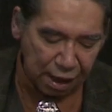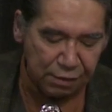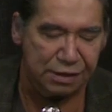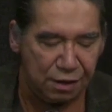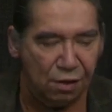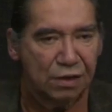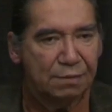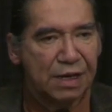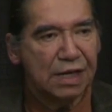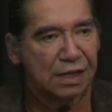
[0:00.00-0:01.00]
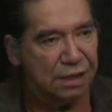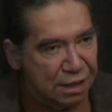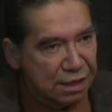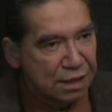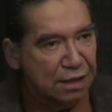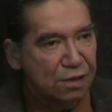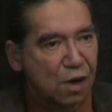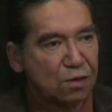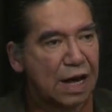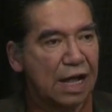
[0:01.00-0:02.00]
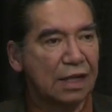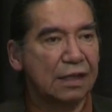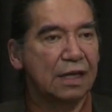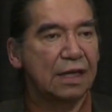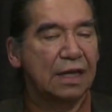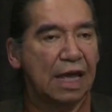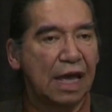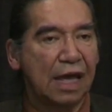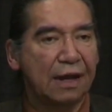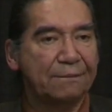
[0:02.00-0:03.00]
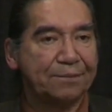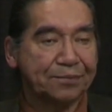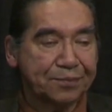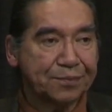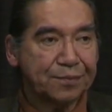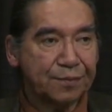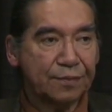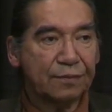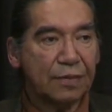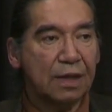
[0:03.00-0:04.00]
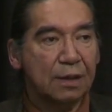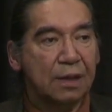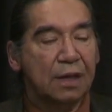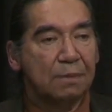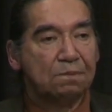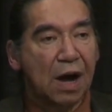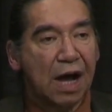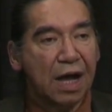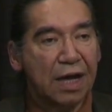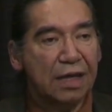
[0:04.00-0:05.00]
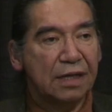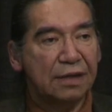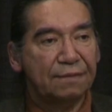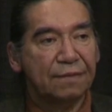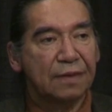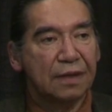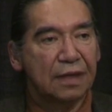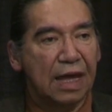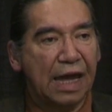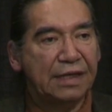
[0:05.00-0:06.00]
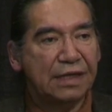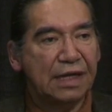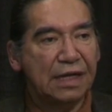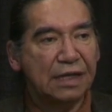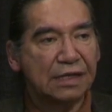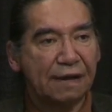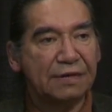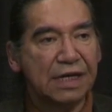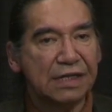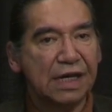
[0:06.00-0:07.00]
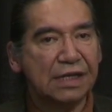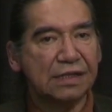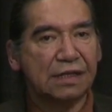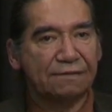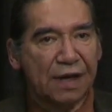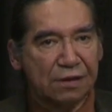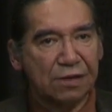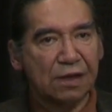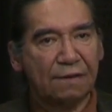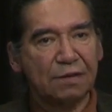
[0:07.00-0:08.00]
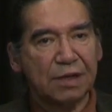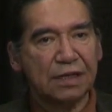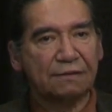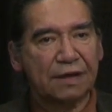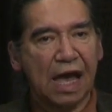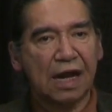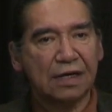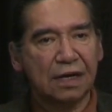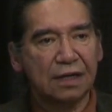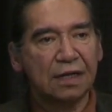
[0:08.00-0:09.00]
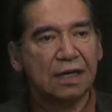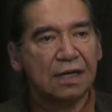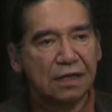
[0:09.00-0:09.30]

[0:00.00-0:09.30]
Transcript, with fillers: they were slowly being corralled. And by 1876, the federal government of Canada